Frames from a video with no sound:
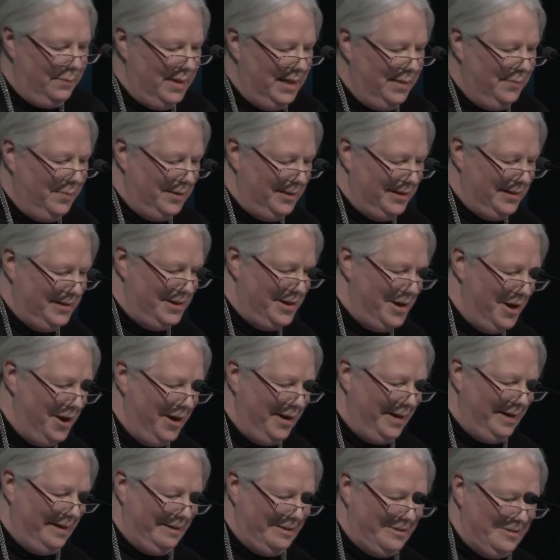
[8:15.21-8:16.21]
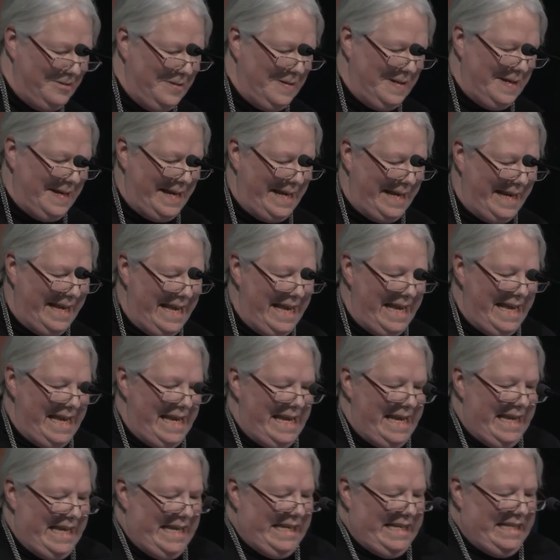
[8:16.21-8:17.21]
People are nodding. Okay.
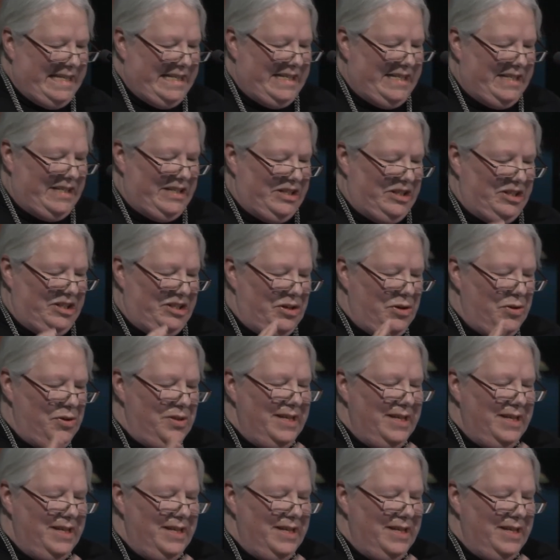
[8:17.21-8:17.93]
So